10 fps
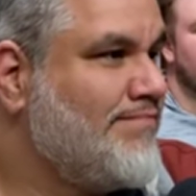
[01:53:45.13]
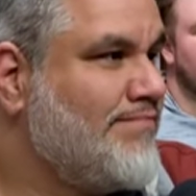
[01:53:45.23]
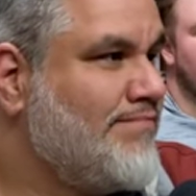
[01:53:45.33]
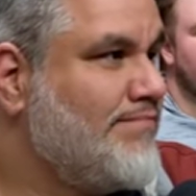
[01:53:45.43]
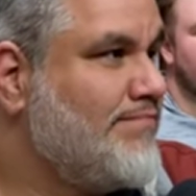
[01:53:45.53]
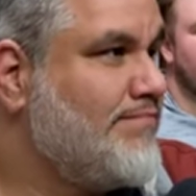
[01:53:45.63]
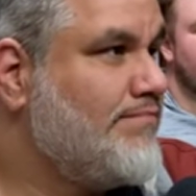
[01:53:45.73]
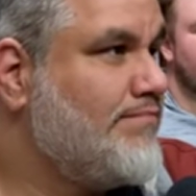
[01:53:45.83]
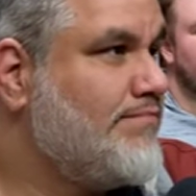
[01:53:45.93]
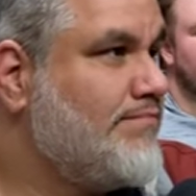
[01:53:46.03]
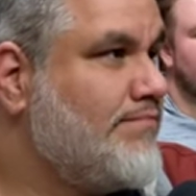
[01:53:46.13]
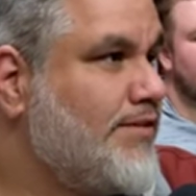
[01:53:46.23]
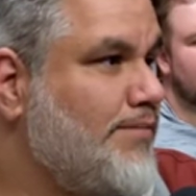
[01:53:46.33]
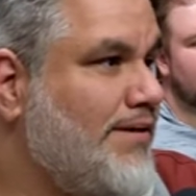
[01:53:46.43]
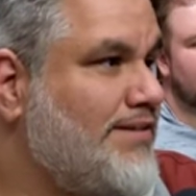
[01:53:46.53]
Top on top.
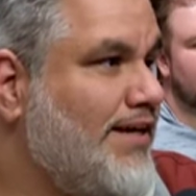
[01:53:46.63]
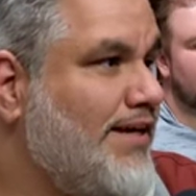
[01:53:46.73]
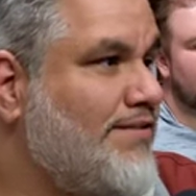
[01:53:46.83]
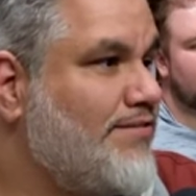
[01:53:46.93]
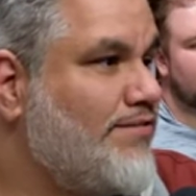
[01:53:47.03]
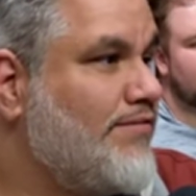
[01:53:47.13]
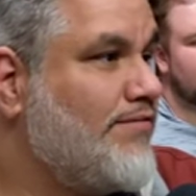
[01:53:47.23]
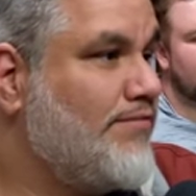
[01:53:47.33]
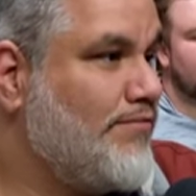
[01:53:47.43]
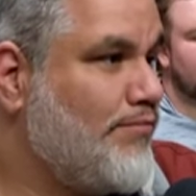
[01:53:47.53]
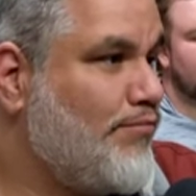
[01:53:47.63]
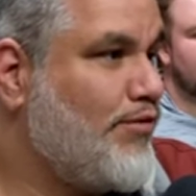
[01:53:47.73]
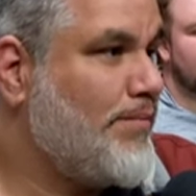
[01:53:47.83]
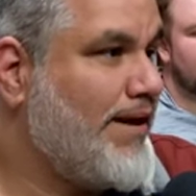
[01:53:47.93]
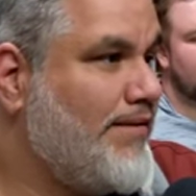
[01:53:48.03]
You might say it's
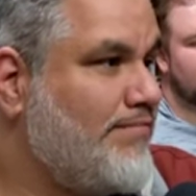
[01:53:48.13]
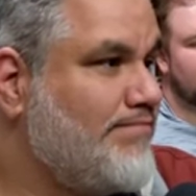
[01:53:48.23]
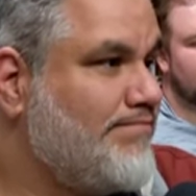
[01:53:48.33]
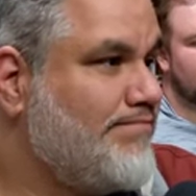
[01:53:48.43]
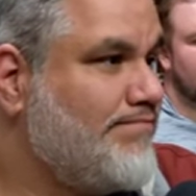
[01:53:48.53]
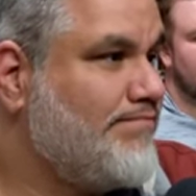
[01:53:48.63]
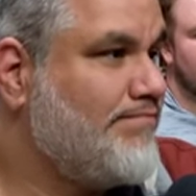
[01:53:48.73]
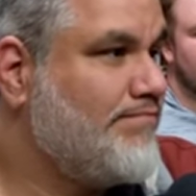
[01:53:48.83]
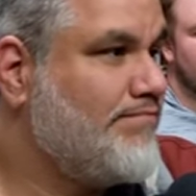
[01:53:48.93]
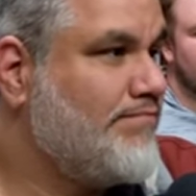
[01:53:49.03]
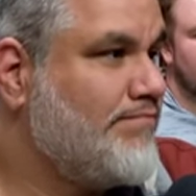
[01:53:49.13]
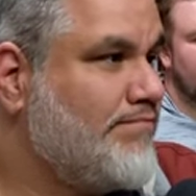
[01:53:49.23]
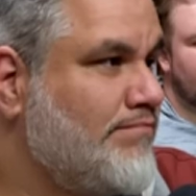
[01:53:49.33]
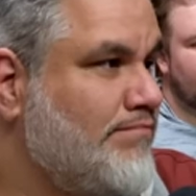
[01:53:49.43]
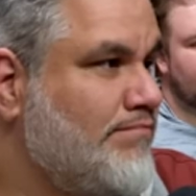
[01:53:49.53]
pretty bad. You
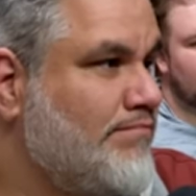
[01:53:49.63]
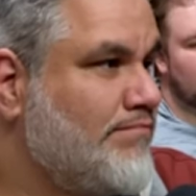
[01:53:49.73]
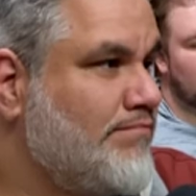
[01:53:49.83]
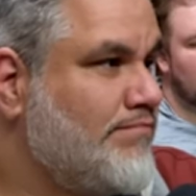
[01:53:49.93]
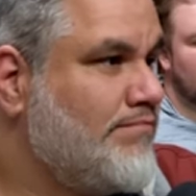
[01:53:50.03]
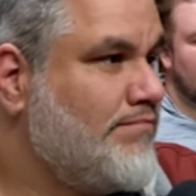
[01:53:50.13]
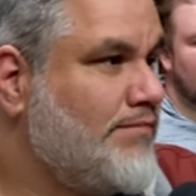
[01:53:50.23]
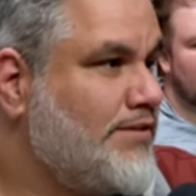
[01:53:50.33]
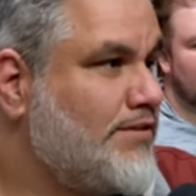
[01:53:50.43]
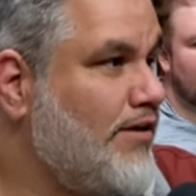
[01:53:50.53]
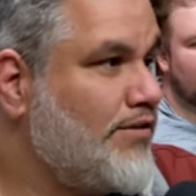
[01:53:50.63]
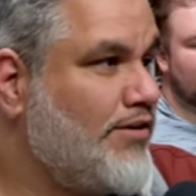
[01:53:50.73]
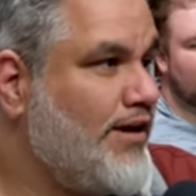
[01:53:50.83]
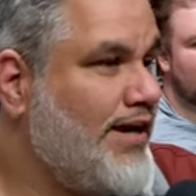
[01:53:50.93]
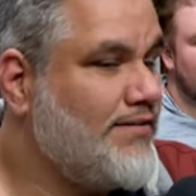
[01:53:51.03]
might. It's not
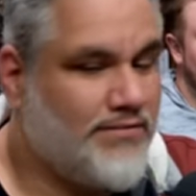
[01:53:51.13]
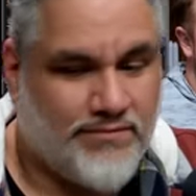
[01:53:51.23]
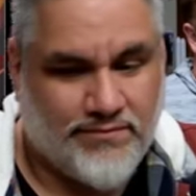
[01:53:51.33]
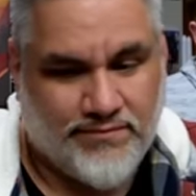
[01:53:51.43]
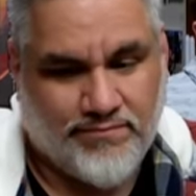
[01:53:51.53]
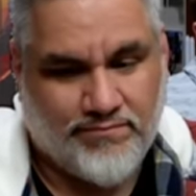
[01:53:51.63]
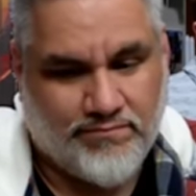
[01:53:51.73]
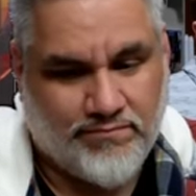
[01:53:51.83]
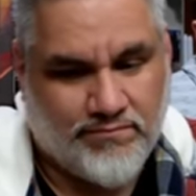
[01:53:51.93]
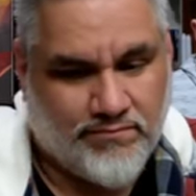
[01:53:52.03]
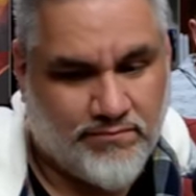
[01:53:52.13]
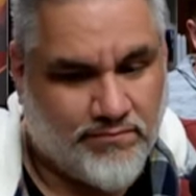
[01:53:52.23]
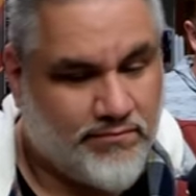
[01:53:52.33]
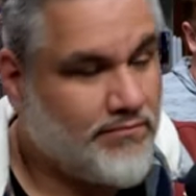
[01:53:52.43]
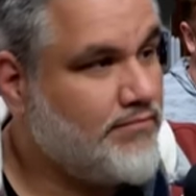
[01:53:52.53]
great.
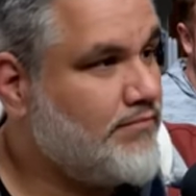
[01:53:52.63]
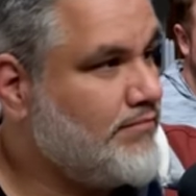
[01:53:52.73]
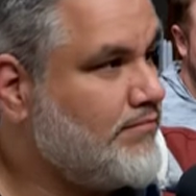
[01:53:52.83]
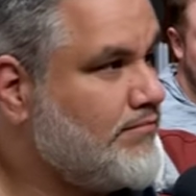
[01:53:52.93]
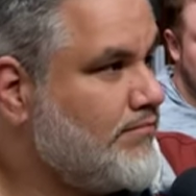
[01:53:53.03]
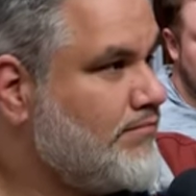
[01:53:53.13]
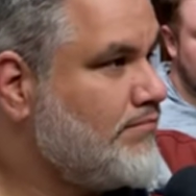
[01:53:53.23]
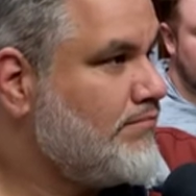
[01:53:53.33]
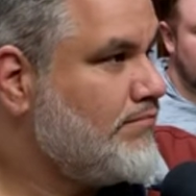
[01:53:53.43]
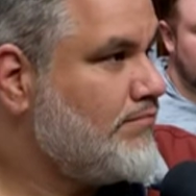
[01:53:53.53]
Not great, Bob.